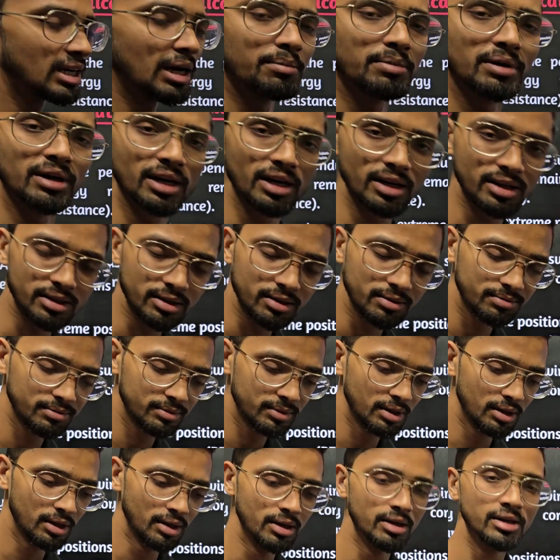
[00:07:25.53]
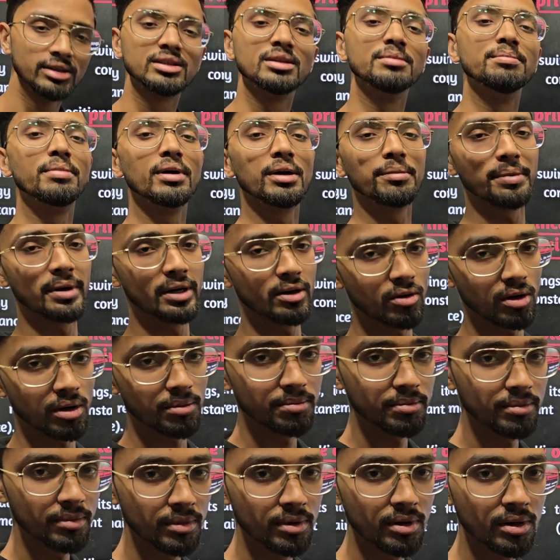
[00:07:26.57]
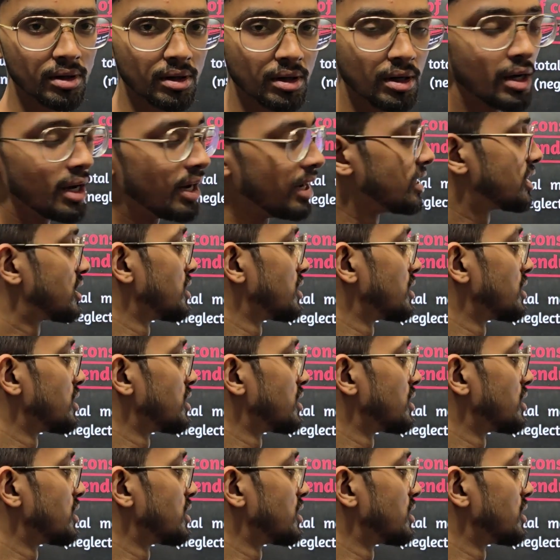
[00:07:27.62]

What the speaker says: application. Simple pendulum. In